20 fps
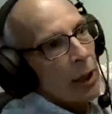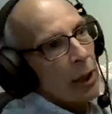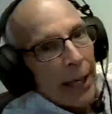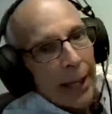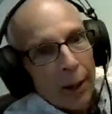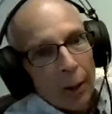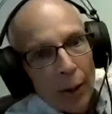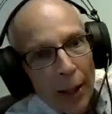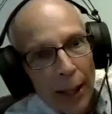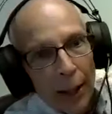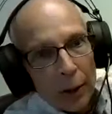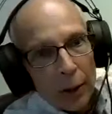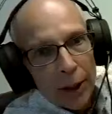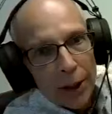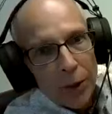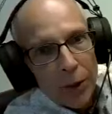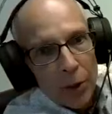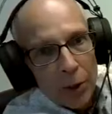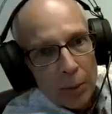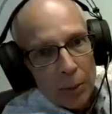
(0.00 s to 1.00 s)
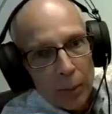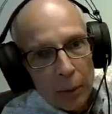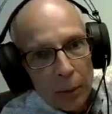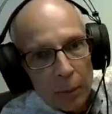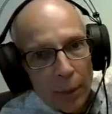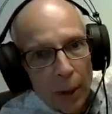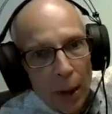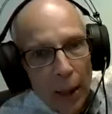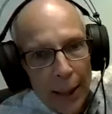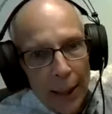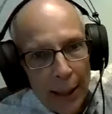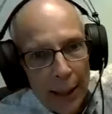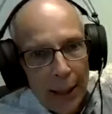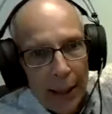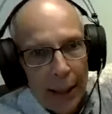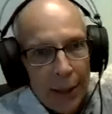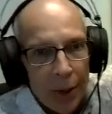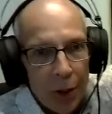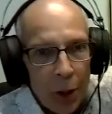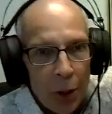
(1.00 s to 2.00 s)
lateralis, behind it
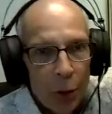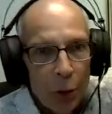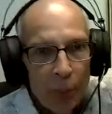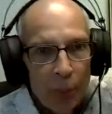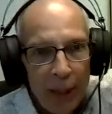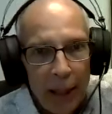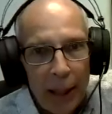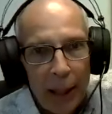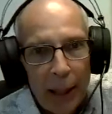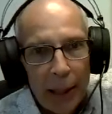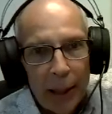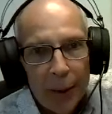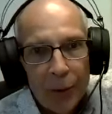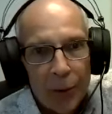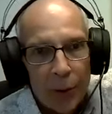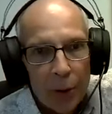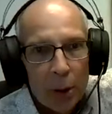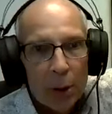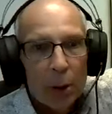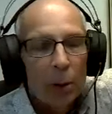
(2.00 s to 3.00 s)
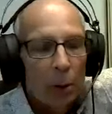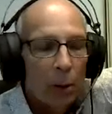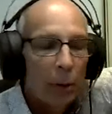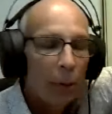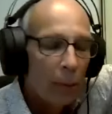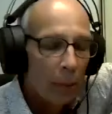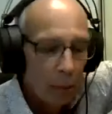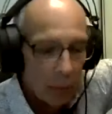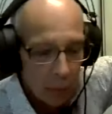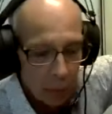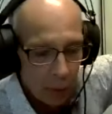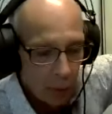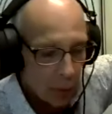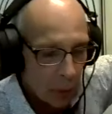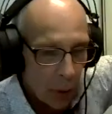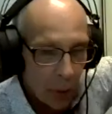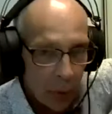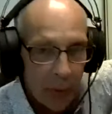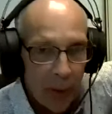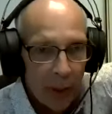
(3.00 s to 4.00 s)
is intermedius.
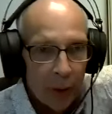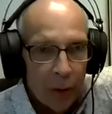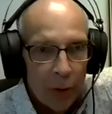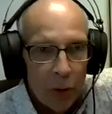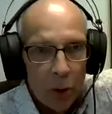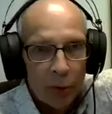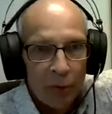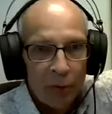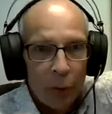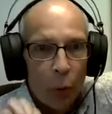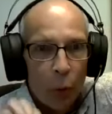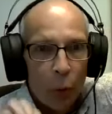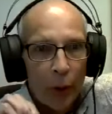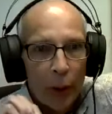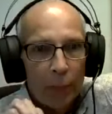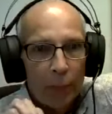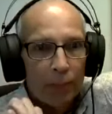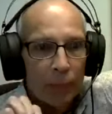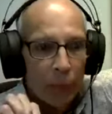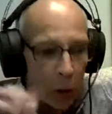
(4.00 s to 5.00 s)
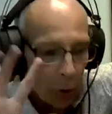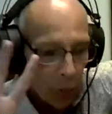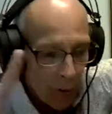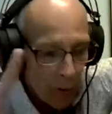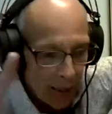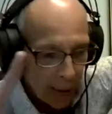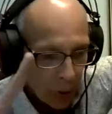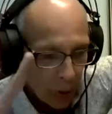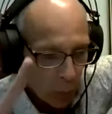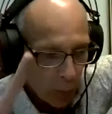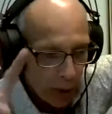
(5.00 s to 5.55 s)
So there's the 4. So that's